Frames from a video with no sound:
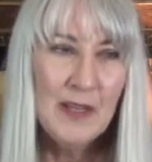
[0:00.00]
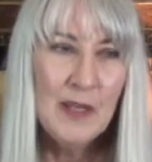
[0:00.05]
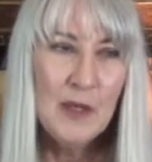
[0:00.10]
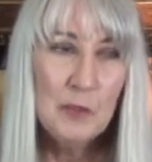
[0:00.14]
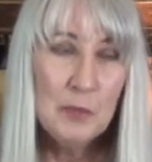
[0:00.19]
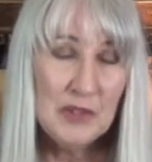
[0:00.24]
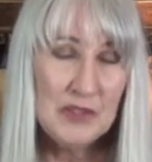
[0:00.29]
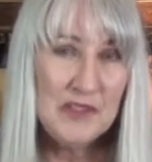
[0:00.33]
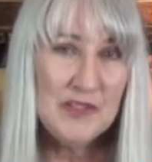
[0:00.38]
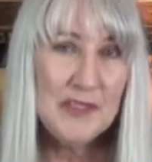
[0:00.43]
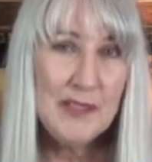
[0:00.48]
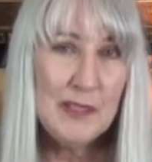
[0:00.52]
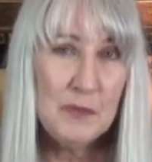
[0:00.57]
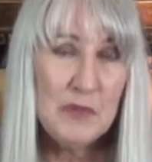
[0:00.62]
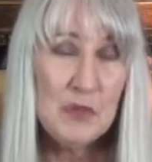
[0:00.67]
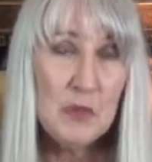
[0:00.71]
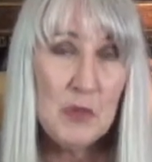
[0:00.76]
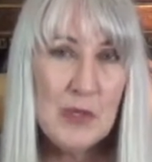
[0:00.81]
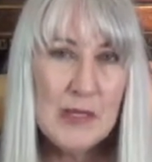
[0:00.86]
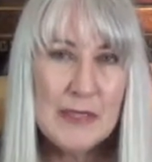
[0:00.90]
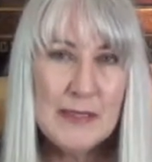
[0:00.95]
But to him
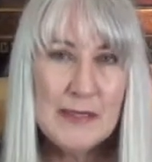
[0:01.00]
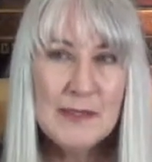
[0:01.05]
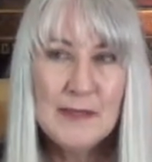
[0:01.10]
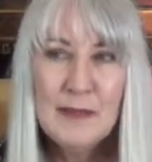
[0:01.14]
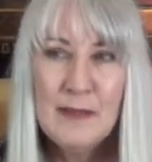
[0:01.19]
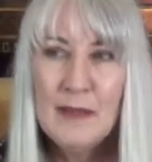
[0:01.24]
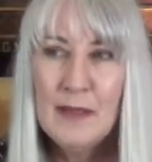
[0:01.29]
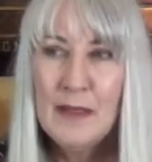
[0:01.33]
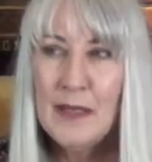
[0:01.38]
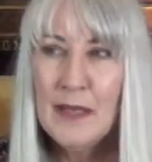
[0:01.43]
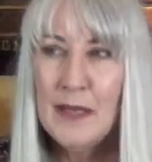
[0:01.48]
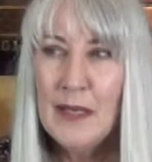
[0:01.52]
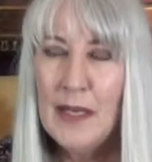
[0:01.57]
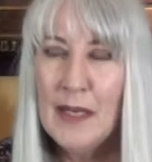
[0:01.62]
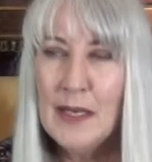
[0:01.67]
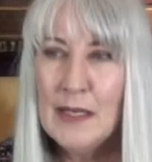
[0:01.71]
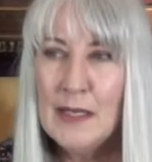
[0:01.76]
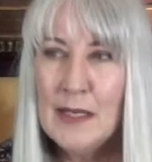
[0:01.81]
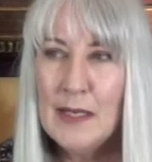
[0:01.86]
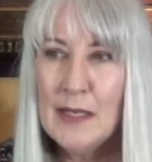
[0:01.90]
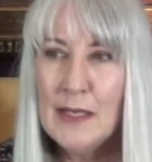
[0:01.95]
it was.
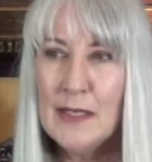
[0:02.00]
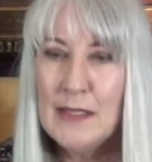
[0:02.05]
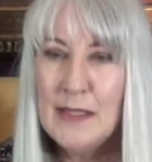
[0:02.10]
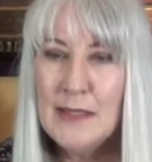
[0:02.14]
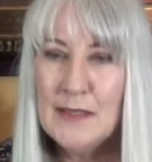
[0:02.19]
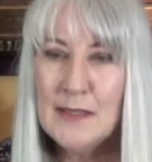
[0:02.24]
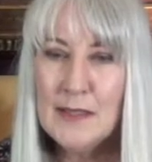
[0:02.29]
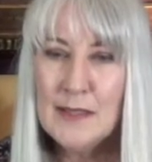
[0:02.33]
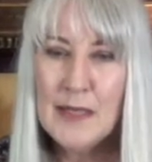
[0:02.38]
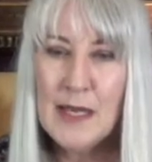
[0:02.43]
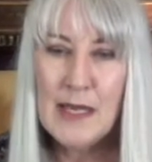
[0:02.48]
And he said,